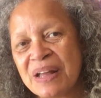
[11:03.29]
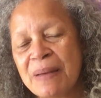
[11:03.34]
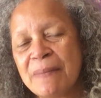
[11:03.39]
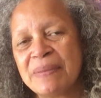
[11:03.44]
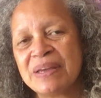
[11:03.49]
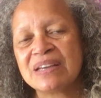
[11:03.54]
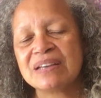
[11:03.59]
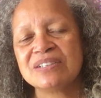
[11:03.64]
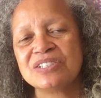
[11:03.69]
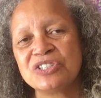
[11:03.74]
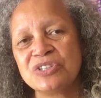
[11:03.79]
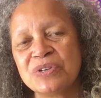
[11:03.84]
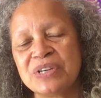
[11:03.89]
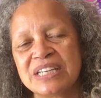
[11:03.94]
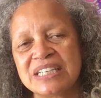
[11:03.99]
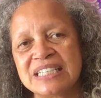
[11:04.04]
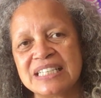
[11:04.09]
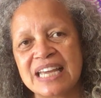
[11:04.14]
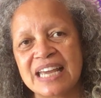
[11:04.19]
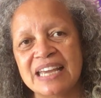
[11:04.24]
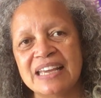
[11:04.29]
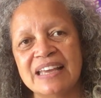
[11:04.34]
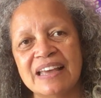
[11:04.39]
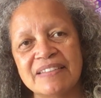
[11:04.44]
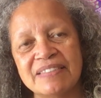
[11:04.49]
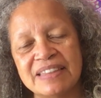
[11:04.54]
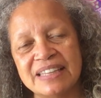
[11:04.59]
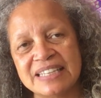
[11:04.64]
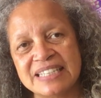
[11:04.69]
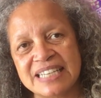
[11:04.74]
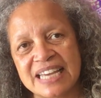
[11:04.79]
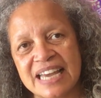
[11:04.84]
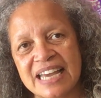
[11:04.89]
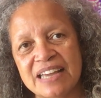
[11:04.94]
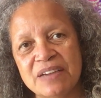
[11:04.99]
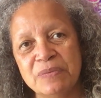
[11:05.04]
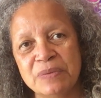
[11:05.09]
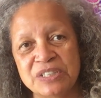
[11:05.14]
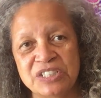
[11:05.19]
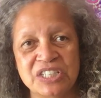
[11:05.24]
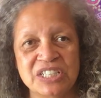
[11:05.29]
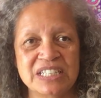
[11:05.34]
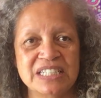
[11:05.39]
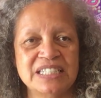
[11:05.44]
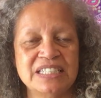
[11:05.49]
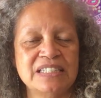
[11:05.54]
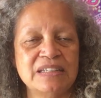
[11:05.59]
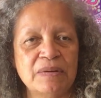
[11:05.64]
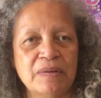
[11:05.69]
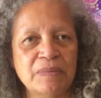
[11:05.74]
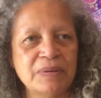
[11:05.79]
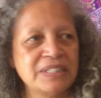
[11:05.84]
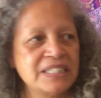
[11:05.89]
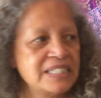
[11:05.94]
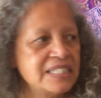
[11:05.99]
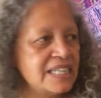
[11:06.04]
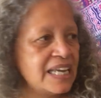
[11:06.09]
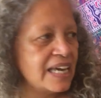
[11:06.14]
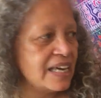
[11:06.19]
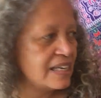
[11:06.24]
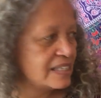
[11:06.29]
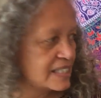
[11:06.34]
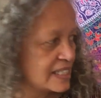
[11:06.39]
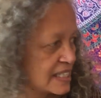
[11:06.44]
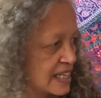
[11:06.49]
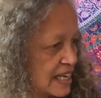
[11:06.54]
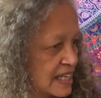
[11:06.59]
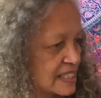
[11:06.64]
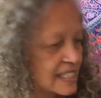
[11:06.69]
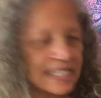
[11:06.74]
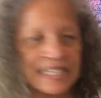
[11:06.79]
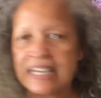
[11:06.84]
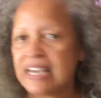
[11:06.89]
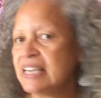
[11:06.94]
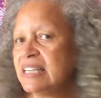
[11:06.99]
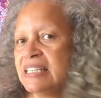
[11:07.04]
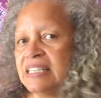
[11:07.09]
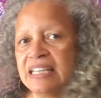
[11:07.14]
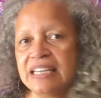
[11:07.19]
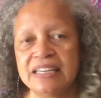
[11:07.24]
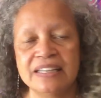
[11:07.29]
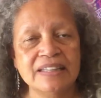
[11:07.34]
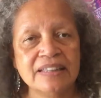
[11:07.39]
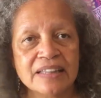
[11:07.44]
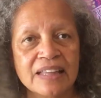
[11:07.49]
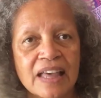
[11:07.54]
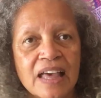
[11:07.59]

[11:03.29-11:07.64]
because you can take the day, which is what today is the 18th.